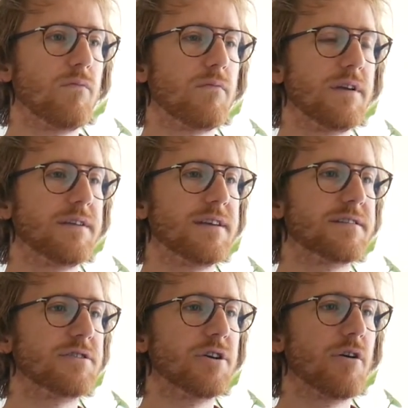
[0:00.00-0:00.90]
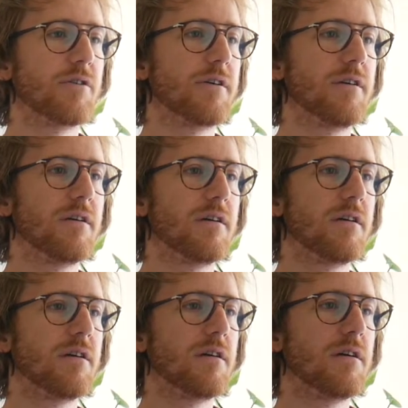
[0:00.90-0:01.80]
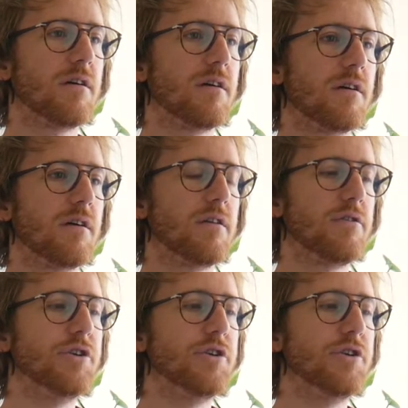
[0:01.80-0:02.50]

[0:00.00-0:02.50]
Is this a joke? You